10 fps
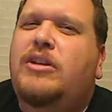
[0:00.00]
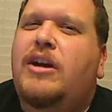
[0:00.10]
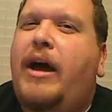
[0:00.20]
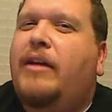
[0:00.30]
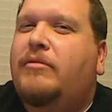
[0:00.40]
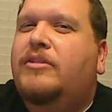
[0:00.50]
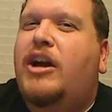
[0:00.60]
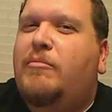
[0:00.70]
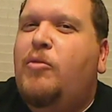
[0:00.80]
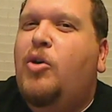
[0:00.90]
And
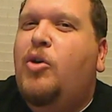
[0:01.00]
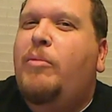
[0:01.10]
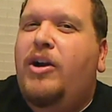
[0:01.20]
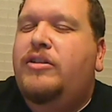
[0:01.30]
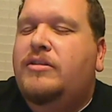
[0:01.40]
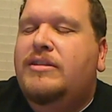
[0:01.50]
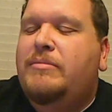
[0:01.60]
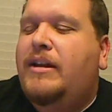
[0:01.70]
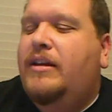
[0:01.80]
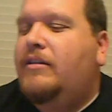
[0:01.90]
I'll talk more about her in
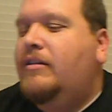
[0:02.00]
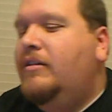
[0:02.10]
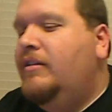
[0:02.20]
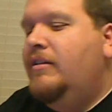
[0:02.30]
just a minute.